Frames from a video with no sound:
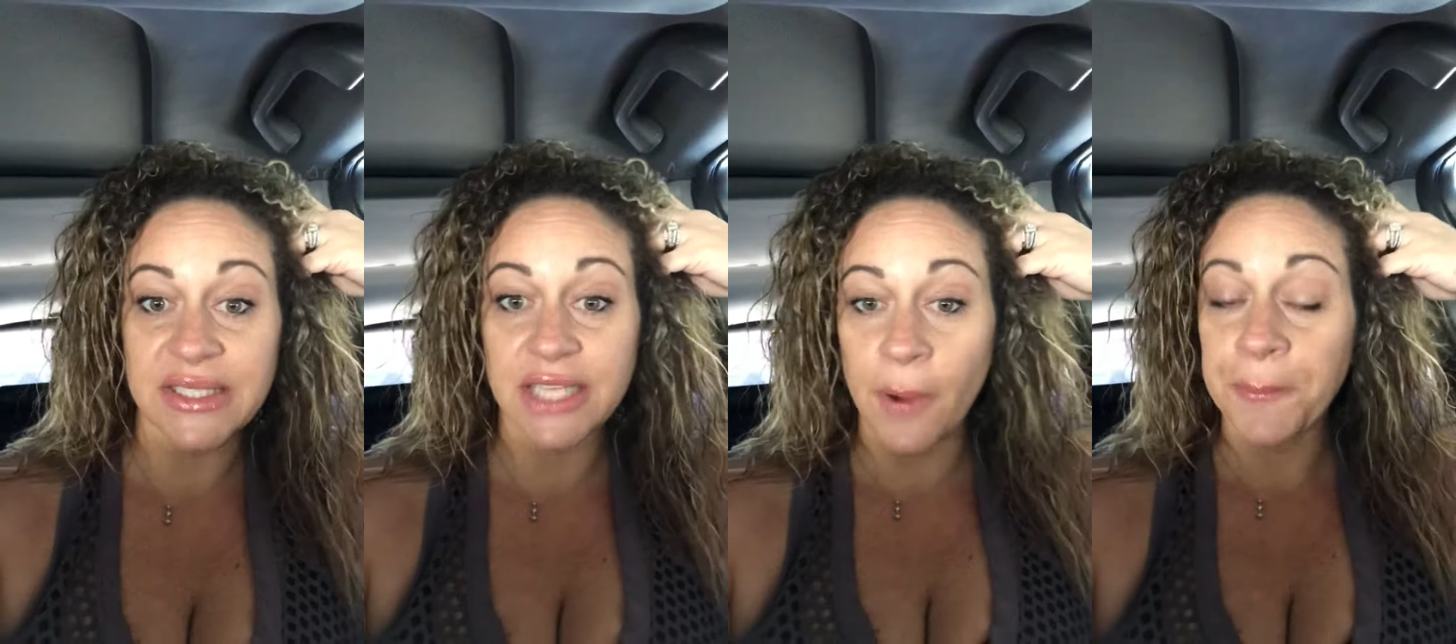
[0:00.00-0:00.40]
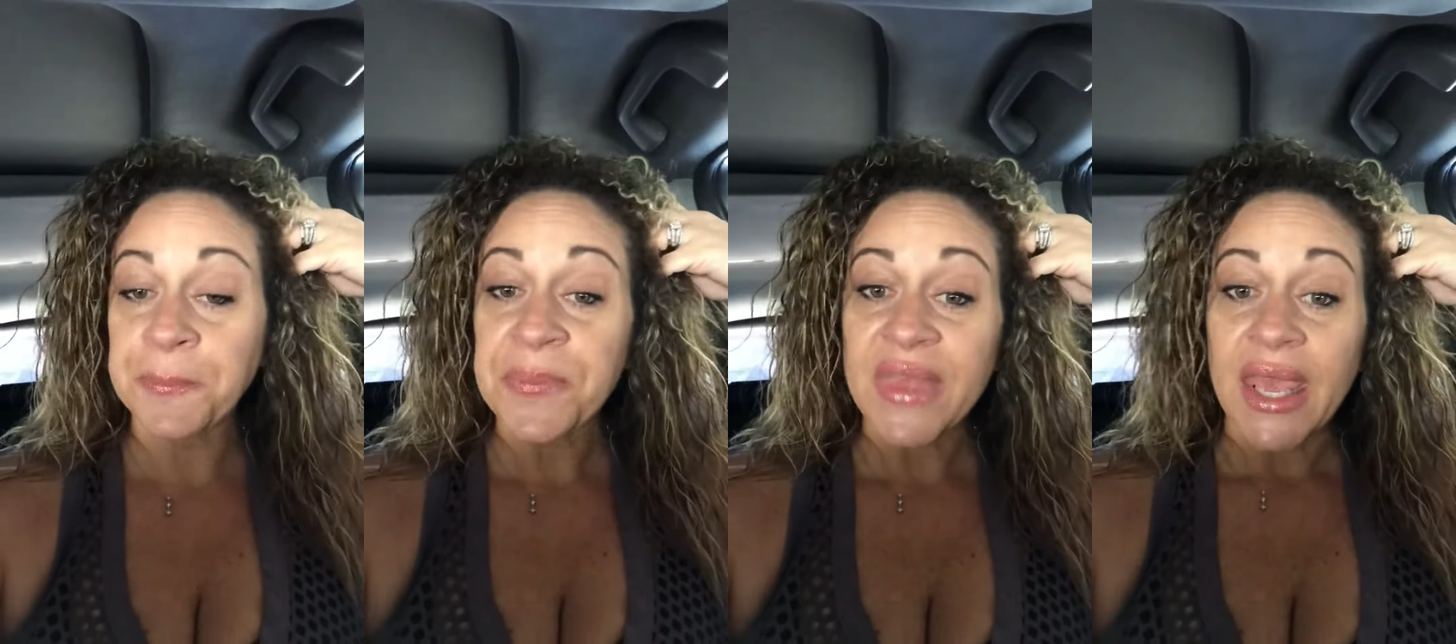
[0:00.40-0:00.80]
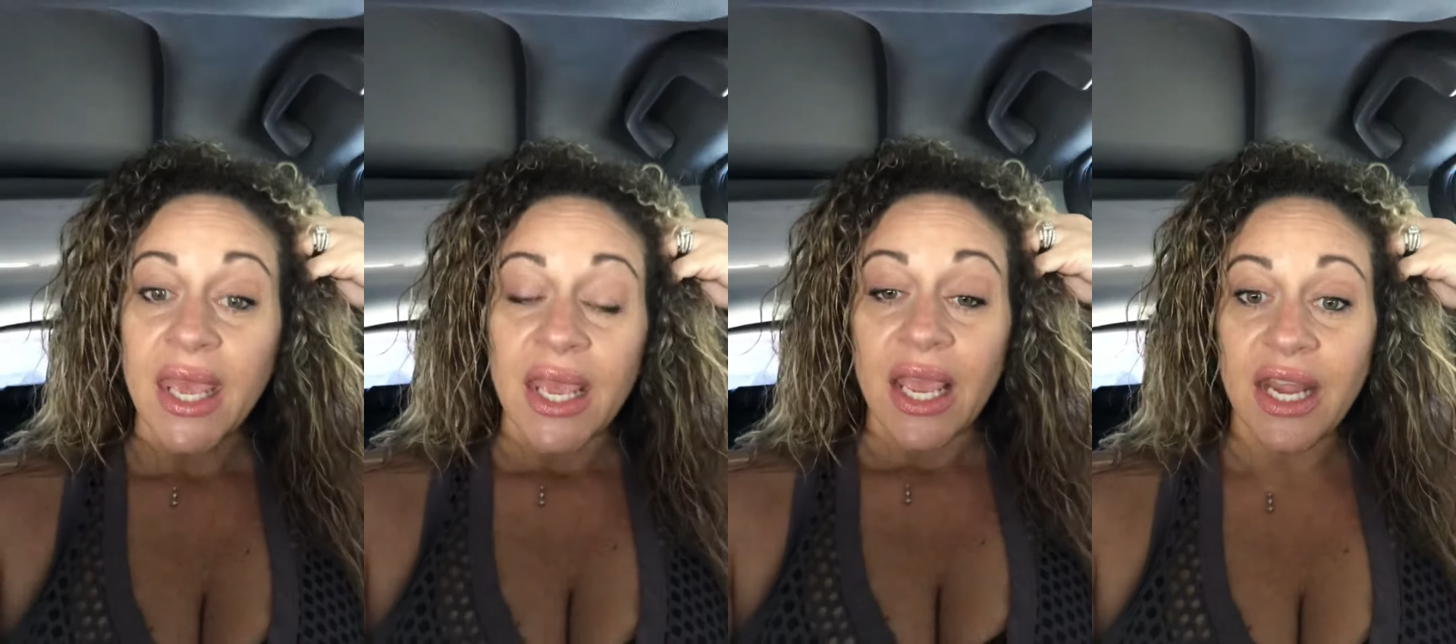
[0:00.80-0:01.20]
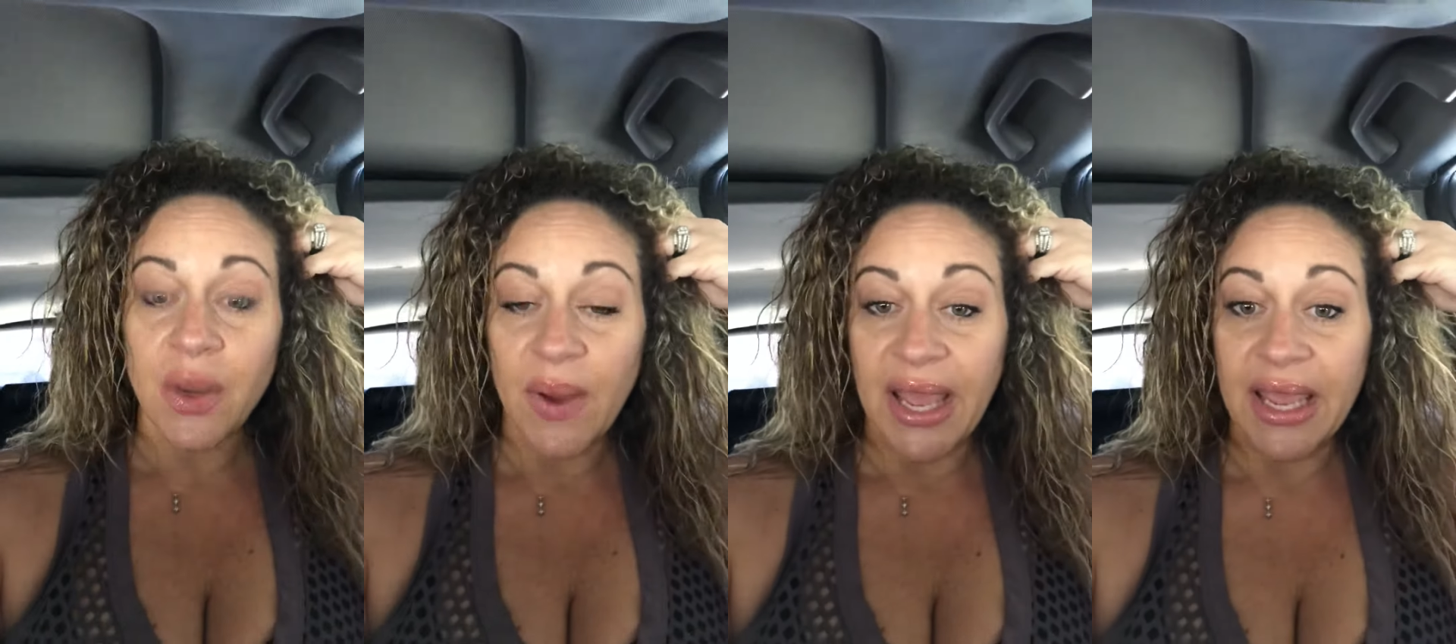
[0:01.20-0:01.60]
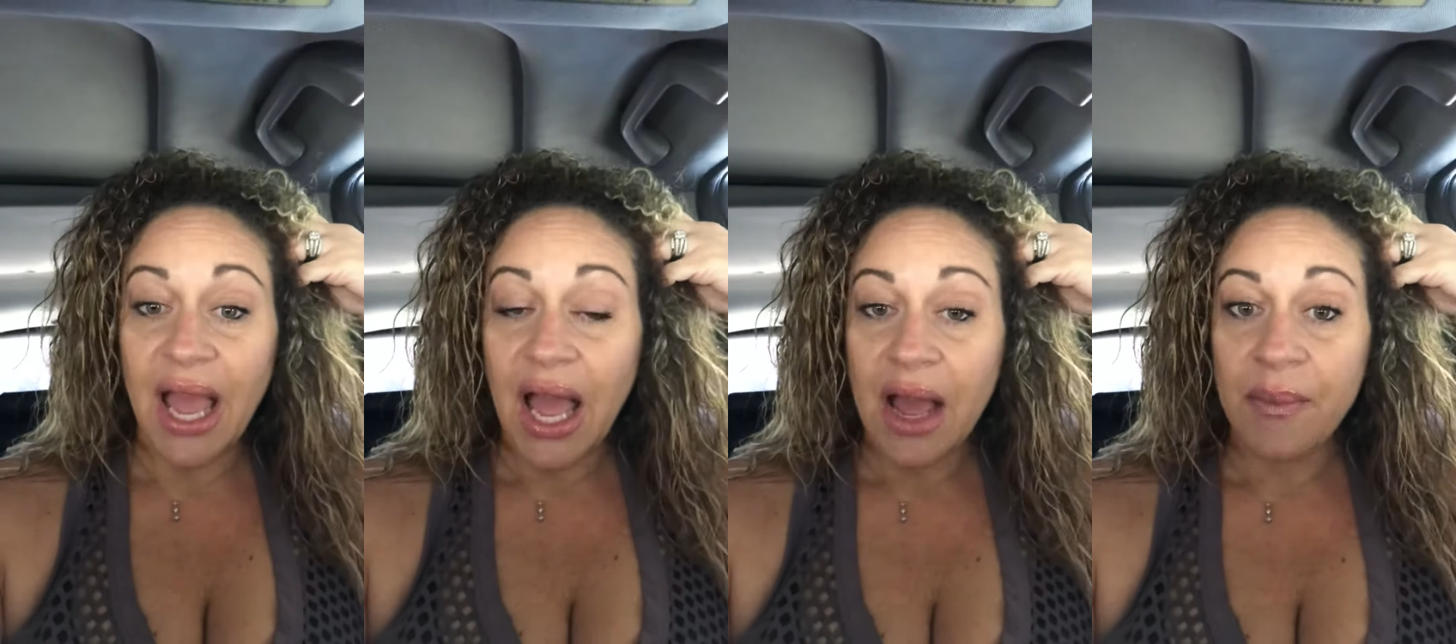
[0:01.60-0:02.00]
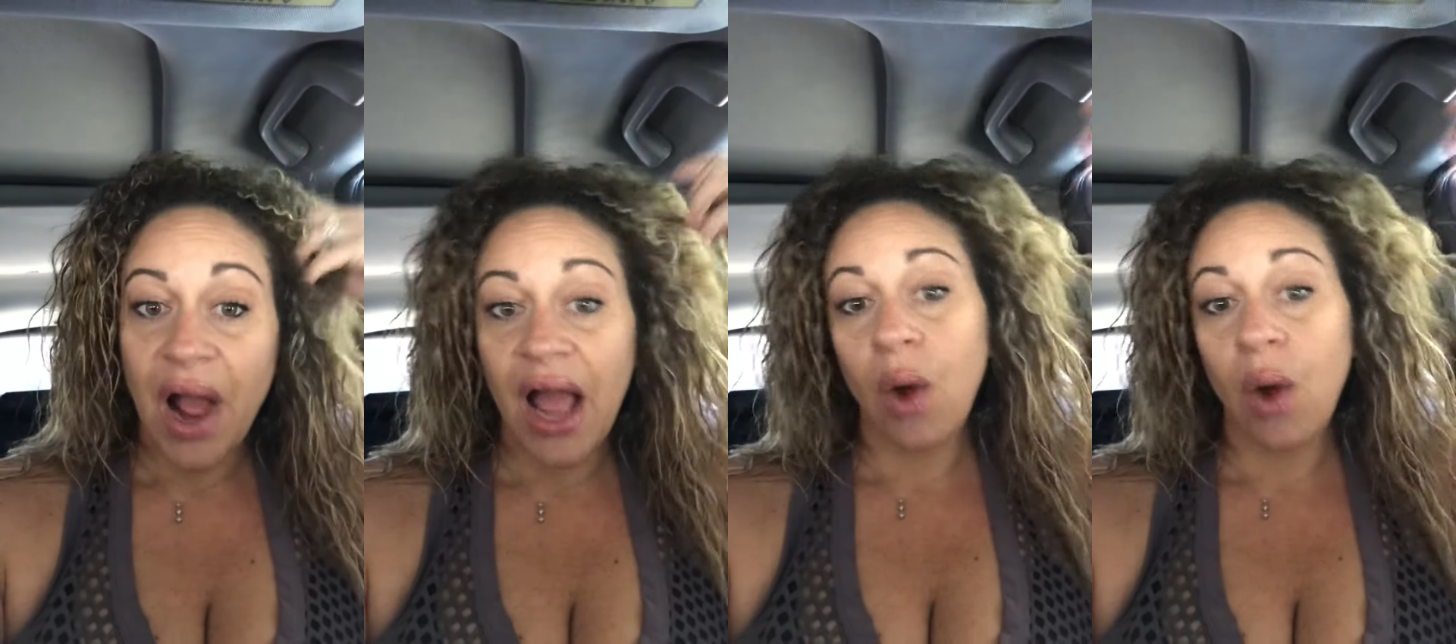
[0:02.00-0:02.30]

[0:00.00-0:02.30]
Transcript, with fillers: So anyway, um,